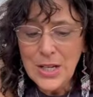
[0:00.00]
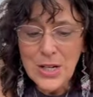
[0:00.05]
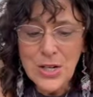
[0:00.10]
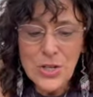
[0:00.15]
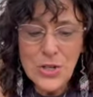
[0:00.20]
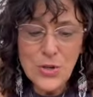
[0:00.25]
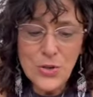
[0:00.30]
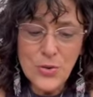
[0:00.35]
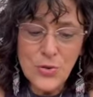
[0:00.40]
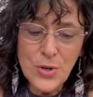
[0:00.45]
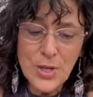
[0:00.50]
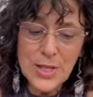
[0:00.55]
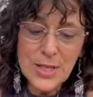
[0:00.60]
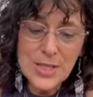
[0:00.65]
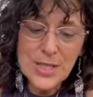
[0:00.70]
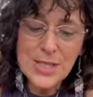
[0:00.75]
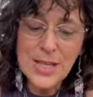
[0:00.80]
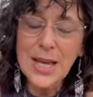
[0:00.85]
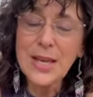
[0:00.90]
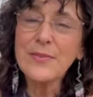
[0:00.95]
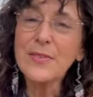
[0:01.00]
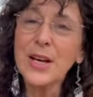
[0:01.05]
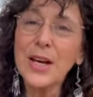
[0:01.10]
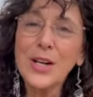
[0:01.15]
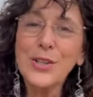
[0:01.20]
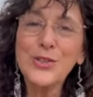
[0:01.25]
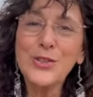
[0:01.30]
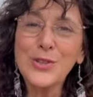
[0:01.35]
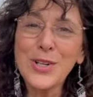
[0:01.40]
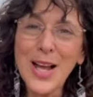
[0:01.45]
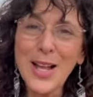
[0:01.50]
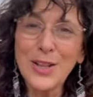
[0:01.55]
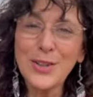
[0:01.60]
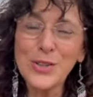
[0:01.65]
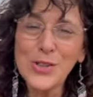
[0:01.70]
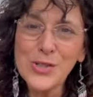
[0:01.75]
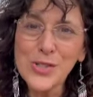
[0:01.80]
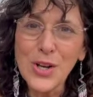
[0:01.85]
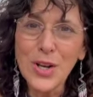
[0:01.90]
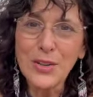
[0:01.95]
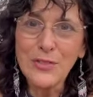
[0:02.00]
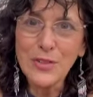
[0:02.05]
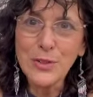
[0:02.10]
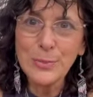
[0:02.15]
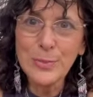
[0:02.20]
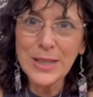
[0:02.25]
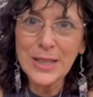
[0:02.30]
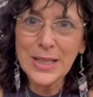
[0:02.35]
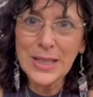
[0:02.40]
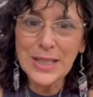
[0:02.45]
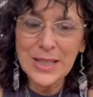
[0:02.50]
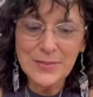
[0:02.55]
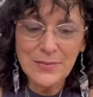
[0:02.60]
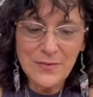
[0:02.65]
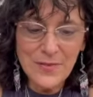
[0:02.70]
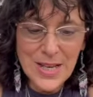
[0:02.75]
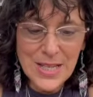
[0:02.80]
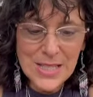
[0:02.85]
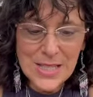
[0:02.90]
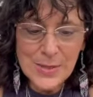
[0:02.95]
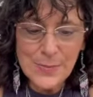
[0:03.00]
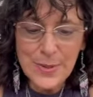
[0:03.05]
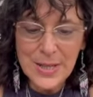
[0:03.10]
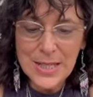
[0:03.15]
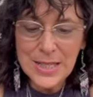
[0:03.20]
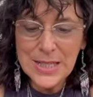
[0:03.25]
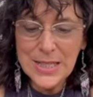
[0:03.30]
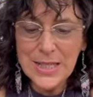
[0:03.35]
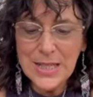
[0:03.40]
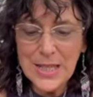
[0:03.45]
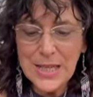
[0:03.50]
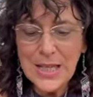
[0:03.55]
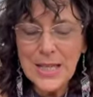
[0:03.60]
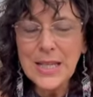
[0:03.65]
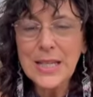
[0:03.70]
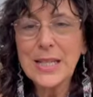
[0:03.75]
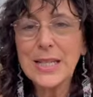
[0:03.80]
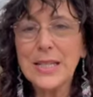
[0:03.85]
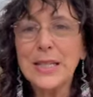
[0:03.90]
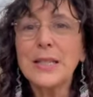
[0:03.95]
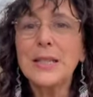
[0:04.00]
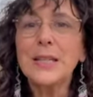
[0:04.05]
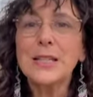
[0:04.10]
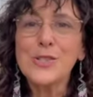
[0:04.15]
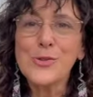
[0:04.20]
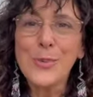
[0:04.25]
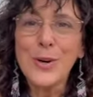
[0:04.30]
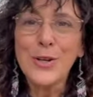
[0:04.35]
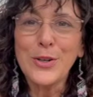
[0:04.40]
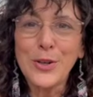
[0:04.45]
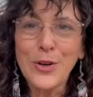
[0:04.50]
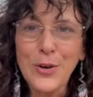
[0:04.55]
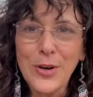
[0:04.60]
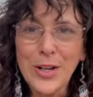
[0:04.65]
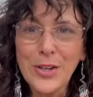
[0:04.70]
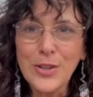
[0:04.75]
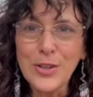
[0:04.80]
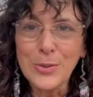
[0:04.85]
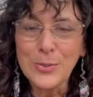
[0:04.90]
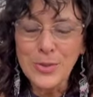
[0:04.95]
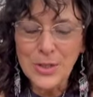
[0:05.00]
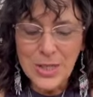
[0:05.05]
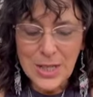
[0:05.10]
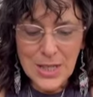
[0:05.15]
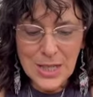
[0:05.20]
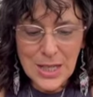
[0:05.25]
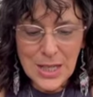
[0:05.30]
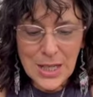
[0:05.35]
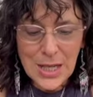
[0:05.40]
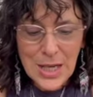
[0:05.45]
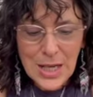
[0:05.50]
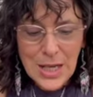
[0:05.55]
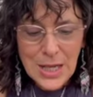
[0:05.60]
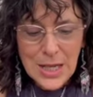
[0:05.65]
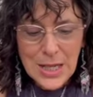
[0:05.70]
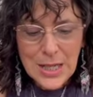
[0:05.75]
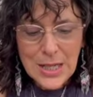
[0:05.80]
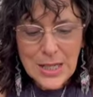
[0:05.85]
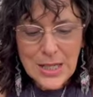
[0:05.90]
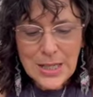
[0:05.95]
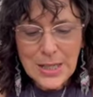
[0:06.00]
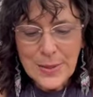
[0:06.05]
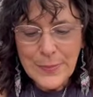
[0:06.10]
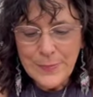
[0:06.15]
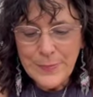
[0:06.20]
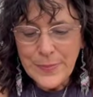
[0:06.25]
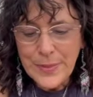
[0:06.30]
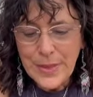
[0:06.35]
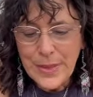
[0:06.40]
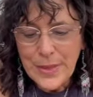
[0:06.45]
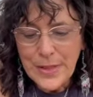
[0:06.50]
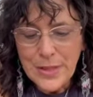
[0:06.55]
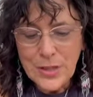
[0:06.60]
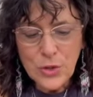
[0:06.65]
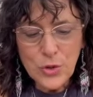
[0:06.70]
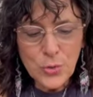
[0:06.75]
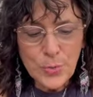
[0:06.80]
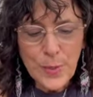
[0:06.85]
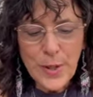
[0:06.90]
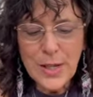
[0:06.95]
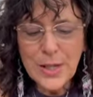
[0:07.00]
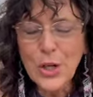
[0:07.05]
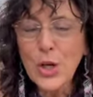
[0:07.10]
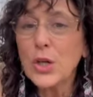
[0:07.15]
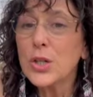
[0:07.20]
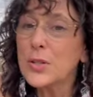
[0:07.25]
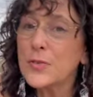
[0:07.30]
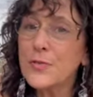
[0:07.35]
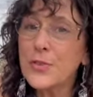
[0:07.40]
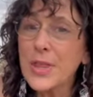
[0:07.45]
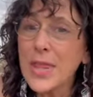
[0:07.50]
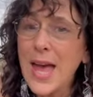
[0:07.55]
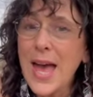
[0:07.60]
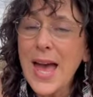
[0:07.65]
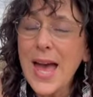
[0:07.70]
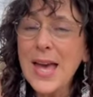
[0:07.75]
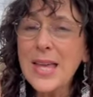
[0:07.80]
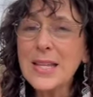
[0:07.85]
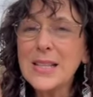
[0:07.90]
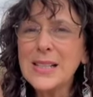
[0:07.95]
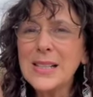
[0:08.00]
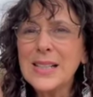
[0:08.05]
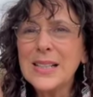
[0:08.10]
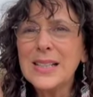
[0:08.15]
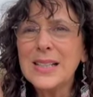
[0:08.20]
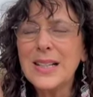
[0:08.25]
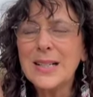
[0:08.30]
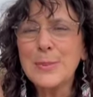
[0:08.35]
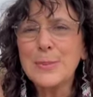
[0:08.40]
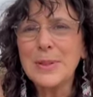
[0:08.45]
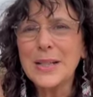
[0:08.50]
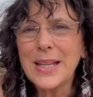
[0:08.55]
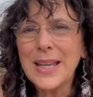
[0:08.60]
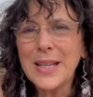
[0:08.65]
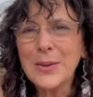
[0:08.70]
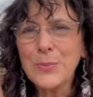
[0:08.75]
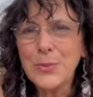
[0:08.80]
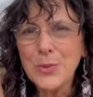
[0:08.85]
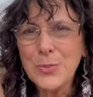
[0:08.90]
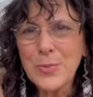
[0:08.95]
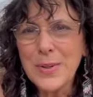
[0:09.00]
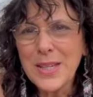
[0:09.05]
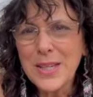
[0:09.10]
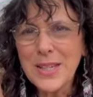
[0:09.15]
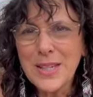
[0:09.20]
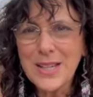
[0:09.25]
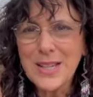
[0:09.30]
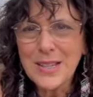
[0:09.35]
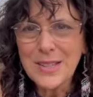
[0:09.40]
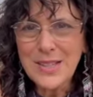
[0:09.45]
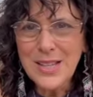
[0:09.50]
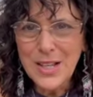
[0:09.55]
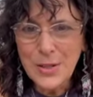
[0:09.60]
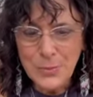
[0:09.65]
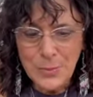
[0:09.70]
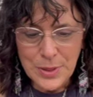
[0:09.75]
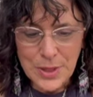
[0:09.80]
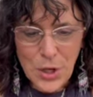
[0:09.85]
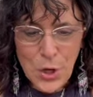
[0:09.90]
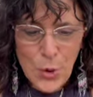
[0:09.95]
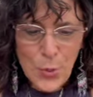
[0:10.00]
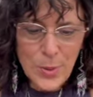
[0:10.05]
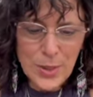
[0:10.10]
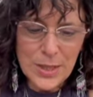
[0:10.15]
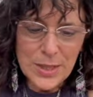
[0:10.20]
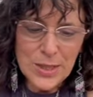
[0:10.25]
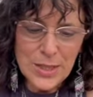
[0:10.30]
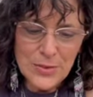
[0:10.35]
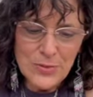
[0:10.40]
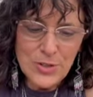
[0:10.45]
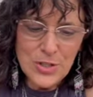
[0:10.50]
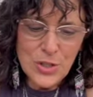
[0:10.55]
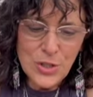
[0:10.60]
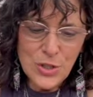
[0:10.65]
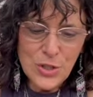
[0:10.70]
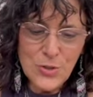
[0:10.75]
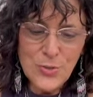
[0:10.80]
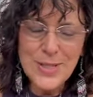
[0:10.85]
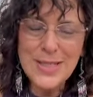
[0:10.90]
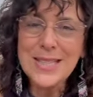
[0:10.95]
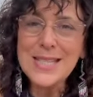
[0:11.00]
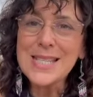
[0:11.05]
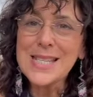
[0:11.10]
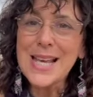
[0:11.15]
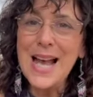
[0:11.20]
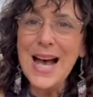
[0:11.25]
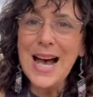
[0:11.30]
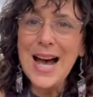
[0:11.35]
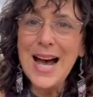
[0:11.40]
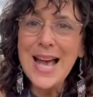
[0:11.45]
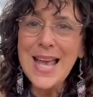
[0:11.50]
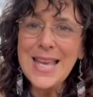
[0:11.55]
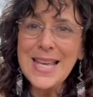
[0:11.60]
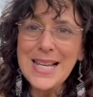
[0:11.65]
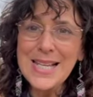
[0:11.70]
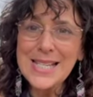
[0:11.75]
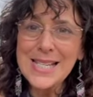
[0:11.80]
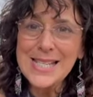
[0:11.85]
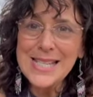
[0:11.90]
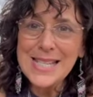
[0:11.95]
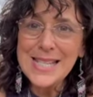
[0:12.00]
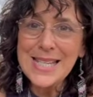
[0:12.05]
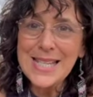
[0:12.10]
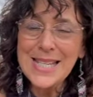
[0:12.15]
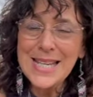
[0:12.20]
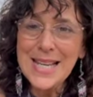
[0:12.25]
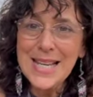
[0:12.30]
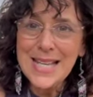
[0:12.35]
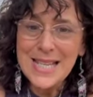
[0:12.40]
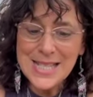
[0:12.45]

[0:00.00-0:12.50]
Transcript: you can save $100 off your monthly investment in the Inspired Creator community. Um, the coupon code for that, um, again, will be down below, but I'll give it to you. It is ICCAUG23.